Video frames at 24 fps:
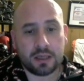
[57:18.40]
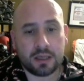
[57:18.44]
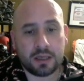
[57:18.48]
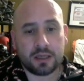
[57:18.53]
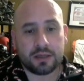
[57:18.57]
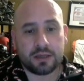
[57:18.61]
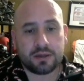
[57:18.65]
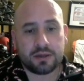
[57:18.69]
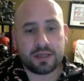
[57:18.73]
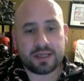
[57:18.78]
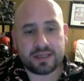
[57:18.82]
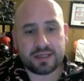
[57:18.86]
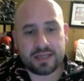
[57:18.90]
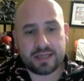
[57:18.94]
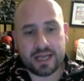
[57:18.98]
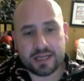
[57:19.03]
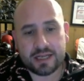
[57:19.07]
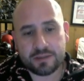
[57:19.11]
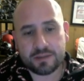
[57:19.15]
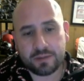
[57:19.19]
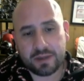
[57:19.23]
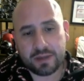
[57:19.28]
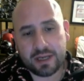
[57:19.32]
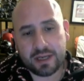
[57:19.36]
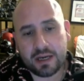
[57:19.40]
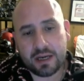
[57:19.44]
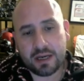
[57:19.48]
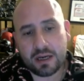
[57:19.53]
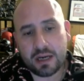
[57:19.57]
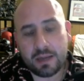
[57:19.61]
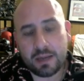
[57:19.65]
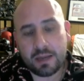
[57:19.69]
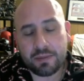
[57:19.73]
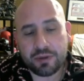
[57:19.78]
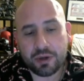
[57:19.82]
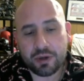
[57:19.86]
This next one here,
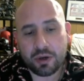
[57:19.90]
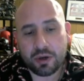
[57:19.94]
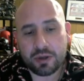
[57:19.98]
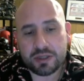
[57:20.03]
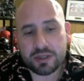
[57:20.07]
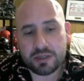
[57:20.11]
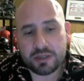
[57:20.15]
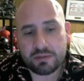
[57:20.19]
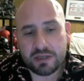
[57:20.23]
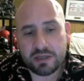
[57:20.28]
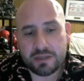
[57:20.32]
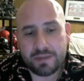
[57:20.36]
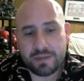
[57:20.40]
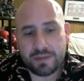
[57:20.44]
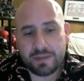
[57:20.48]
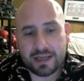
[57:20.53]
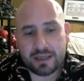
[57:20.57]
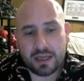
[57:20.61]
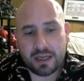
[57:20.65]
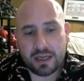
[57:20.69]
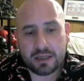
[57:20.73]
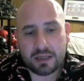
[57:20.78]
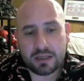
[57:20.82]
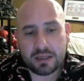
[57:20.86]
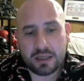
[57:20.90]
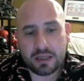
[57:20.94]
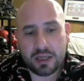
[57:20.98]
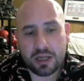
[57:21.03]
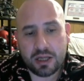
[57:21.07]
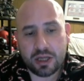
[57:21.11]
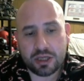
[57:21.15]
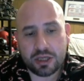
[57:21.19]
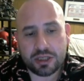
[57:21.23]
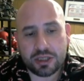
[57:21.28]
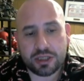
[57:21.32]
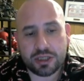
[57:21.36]
I'm throwing some respect on.
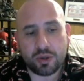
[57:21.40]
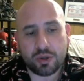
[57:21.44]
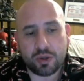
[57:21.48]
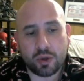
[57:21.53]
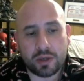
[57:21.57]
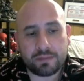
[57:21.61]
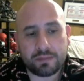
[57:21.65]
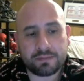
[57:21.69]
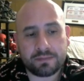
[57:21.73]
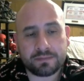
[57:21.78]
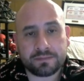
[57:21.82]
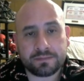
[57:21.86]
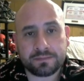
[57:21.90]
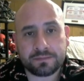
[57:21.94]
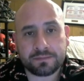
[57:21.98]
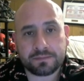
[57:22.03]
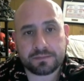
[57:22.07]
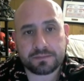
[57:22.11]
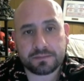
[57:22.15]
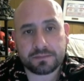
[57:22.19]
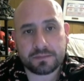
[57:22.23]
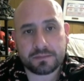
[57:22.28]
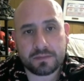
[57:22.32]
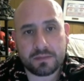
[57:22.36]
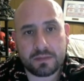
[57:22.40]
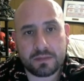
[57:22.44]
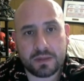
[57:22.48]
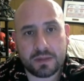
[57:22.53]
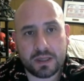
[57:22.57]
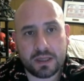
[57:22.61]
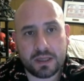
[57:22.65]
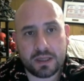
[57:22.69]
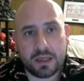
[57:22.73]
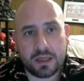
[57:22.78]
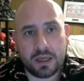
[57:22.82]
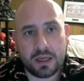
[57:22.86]
Storm.
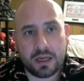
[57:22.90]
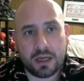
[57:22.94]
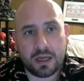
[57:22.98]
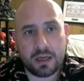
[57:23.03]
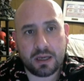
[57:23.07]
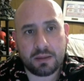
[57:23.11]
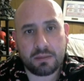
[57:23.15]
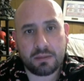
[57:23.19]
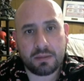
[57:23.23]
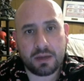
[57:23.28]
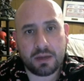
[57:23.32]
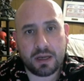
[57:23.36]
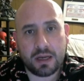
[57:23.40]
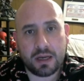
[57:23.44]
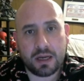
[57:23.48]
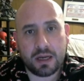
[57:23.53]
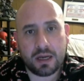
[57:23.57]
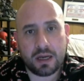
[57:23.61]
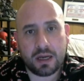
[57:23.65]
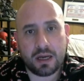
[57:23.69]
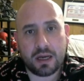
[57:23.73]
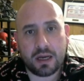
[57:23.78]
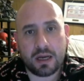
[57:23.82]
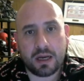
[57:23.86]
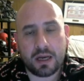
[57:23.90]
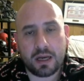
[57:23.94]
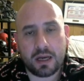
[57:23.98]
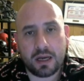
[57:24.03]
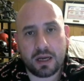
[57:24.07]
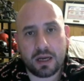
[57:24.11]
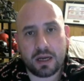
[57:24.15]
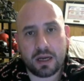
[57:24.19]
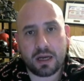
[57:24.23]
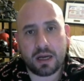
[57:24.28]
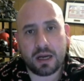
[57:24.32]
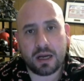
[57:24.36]

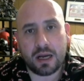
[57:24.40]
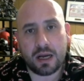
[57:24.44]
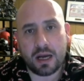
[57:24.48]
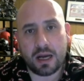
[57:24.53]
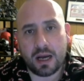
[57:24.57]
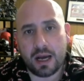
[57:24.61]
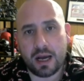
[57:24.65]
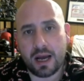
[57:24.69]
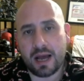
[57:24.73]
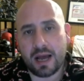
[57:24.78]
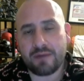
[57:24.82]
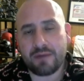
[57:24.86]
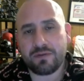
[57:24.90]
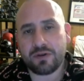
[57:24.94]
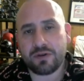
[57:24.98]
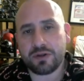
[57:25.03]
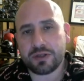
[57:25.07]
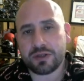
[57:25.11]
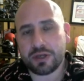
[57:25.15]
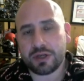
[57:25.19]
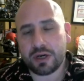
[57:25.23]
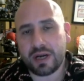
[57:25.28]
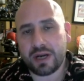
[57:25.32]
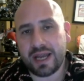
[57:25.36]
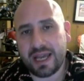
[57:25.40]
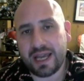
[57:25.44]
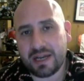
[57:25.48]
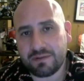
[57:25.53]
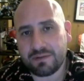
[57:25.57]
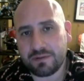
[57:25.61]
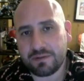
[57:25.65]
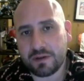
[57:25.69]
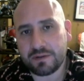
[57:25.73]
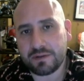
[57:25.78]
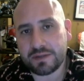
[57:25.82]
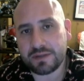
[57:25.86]
I've used her a
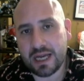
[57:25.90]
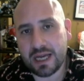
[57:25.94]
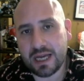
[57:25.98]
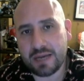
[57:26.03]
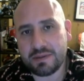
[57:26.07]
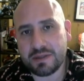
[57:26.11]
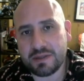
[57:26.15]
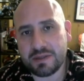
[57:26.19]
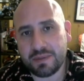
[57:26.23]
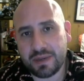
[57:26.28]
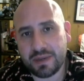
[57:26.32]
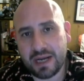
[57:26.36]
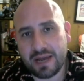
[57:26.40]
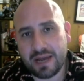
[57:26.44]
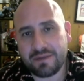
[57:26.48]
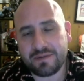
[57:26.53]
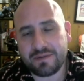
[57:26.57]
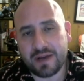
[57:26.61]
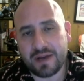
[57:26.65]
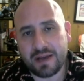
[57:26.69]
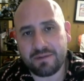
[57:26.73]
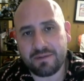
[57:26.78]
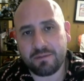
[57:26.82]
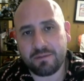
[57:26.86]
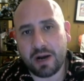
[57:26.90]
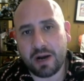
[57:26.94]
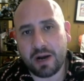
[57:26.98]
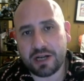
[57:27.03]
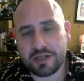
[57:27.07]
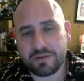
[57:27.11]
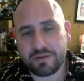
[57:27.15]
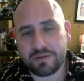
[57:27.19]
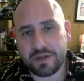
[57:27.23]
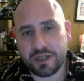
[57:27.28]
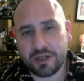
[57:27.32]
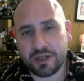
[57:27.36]
handful of times, but I've
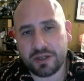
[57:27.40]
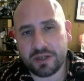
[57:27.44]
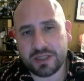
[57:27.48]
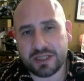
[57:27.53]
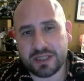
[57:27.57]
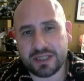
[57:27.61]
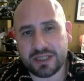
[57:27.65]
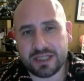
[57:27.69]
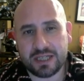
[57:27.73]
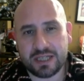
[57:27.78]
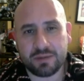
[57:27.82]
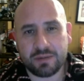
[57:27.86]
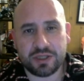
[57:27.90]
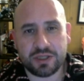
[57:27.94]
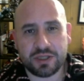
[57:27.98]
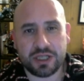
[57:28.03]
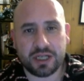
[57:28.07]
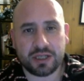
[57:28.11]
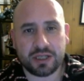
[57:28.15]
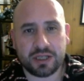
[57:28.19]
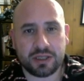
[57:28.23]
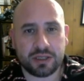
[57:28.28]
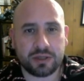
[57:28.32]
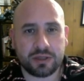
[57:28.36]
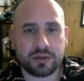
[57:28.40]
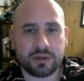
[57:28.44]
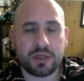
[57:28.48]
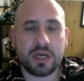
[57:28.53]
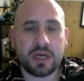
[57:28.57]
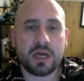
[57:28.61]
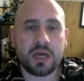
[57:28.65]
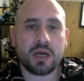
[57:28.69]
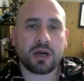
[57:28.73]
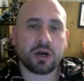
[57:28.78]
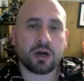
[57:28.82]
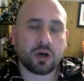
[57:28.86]
watched videos and seen what she can do.
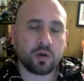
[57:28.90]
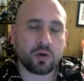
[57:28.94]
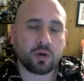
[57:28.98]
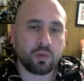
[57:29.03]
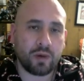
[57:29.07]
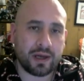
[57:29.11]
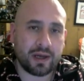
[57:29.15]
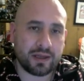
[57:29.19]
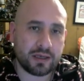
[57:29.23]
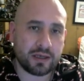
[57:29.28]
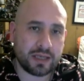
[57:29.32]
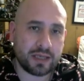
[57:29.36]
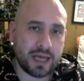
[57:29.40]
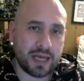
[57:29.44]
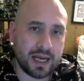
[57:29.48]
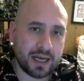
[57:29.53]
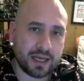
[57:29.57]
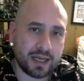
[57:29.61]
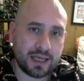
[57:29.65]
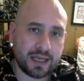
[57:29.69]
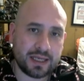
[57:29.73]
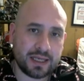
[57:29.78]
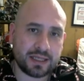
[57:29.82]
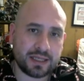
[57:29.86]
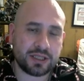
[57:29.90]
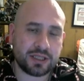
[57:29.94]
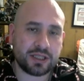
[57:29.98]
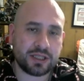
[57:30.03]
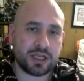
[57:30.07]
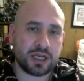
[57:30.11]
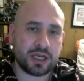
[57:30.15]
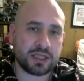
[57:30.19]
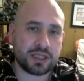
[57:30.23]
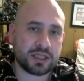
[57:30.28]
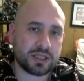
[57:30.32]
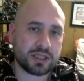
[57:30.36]
Her weather deck is
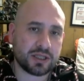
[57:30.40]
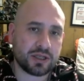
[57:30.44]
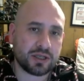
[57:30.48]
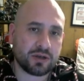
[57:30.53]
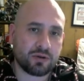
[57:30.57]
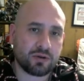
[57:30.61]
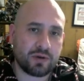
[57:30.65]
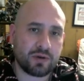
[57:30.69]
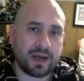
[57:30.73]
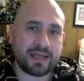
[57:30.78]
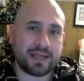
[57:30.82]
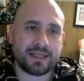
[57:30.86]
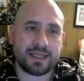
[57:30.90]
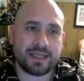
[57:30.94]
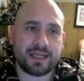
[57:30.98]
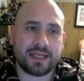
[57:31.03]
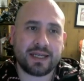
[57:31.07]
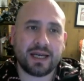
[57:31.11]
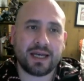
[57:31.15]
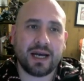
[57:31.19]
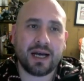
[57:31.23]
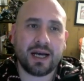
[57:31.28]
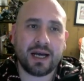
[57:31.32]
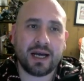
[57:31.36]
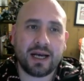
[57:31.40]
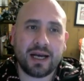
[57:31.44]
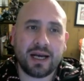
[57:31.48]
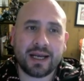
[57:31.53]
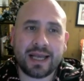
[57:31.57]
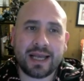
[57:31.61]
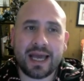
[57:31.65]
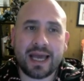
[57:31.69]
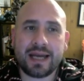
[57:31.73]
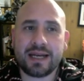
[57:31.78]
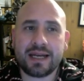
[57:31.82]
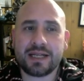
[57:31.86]
just crazy.
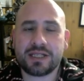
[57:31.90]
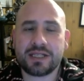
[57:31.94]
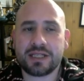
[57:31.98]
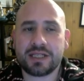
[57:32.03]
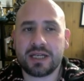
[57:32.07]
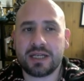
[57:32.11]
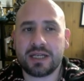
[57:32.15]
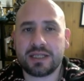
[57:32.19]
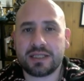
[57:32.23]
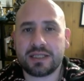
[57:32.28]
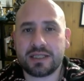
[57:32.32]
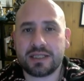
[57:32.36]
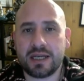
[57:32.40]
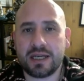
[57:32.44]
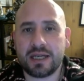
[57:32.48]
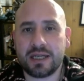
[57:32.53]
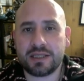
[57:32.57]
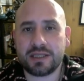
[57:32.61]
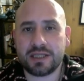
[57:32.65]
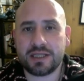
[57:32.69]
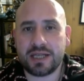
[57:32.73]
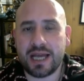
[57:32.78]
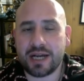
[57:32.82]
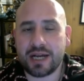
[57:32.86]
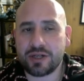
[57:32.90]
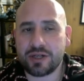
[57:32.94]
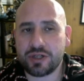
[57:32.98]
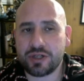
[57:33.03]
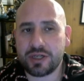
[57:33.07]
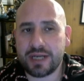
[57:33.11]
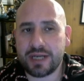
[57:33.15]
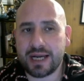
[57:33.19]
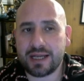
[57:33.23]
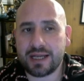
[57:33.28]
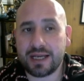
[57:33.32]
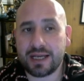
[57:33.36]
Again, it's an extra
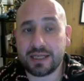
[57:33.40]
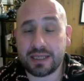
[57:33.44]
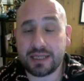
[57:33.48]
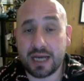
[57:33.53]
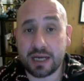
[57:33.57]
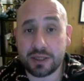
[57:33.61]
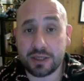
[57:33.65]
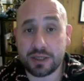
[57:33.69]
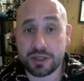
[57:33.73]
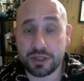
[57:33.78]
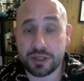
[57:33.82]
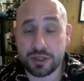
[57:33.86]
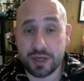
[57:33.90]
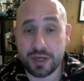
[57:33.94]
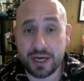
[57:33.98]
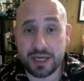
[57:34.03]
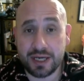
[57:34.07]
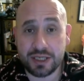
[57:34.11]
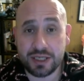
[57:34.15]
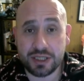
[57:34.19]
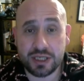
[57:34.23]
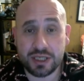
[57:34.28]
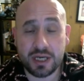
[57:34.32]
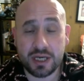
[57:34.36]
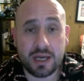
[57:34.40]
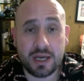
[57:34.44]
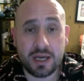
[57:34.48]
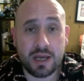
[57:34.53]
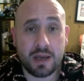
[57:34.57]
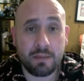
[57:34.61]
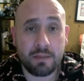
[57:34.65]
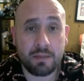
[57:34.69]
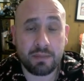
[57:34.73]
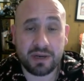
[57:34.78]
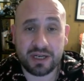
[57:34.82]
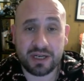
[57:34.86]
deck like Doctor Strange,
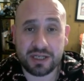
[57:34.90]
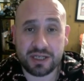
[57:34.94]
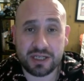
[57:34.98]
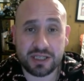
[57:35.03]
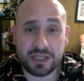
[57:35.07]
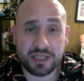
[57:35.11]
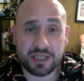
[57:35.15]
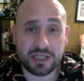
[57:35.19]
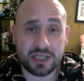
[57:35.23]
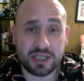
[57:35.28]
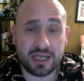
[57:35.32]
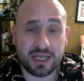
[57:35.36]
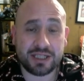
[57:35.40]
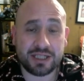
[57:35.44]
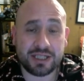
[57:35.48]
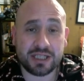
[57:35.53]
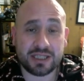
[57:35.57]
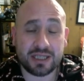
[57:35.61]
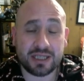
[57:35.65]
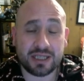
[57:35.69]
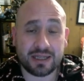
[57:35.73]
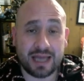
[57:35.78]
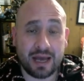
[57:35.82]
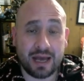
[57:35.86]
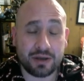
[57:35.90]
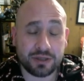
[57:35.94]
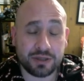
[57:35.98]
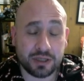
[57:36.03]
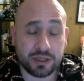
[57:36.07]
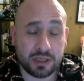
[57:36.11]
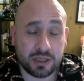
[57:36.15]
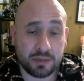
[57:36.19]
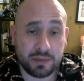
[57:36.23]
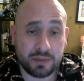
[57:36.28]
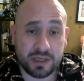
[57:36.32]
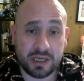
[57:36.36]
but it just allows her
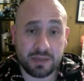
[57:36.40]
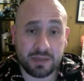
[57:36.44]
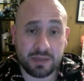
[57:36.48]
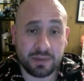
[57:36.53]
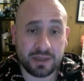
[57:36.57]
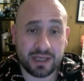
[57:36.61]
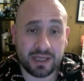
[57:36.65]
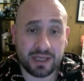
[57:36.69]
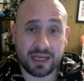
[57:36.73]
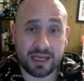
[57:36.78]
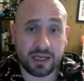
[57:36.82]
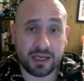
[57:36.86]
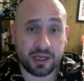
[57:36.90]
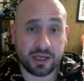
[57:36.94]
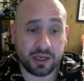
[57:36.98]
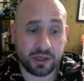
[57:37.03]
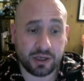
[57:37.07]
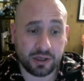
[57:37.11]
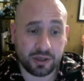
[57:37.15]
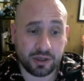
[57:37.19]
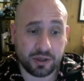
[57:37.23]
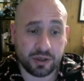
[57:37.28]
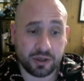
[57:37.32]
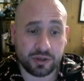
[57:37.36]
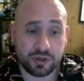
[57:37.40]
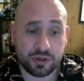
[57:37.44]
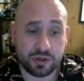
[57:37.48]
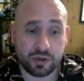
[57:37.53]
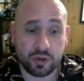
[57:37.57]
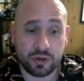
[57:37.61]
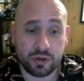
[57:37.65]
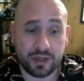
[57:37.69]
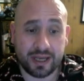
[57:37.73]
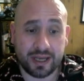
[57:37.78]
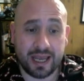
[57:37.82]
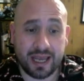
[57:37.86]
to manipulate and
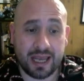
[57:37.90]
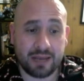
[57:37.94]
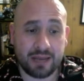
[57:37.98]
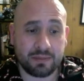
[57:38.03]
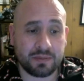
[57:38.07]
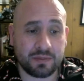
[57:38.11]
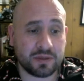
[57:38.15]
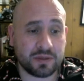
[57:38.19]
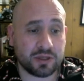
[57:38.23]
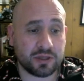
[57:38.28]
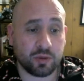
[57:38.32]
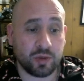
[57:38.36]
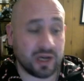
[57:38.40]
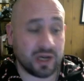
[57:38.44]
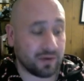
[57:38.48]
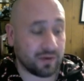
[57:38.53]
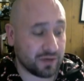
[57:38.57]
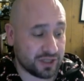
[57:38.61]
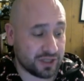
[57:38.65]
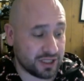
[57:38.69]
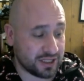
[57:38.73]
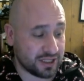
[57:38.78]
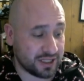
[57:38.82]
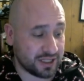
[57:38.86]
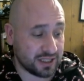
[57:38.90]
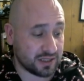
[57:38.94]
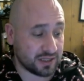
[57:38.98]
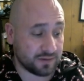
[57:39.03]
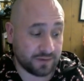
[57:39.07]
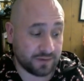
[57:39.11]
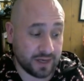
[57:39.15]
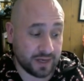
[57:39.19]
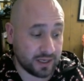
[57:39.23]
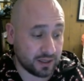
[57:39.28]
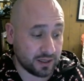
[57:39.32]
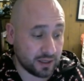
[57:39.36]
control the game to whatever she sees
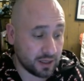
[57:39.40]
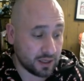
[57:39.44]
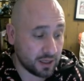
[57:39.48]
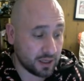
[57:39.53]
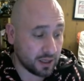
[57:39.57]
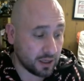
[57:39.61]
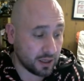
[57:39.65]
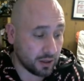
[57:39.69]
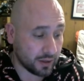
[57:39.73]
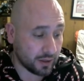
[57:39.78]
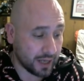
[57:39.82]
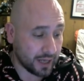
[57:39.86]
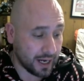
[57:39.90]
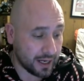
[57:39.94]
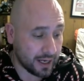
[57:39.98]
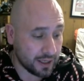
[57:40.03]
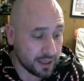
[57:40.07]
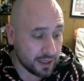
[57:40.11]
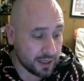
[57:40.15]
fit. Okay.